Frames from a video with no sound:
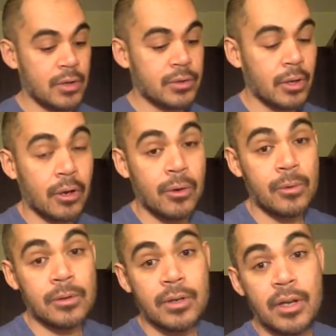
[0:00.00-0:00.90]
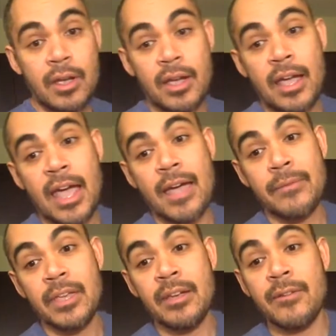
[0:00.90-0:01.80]
So
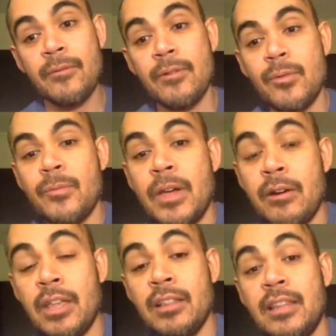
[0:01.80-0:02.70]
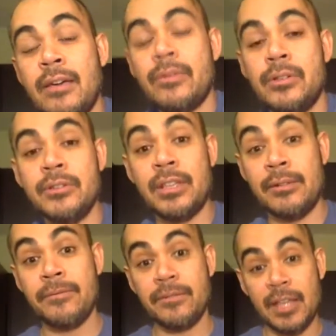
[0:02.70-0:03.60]
having varying levels
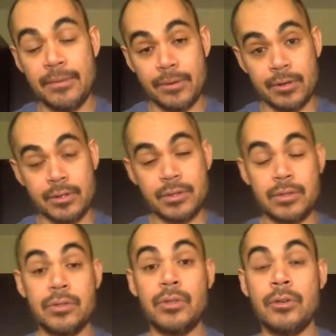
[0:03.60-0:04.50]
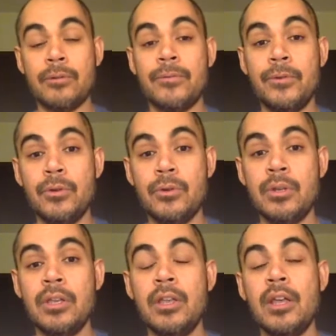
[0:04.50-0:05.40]
and flavors to your
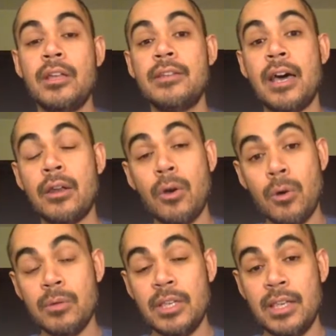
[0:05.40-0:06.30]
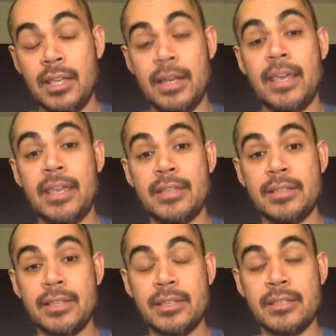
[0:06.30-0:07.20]
food not only
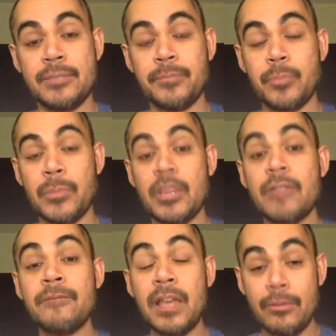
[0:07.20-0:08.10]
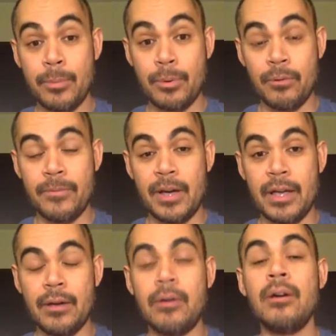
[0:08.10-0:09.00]
enhances the flavor
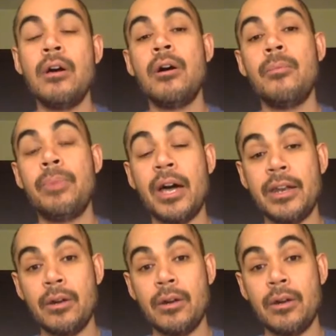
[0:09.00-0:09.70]
profile, but it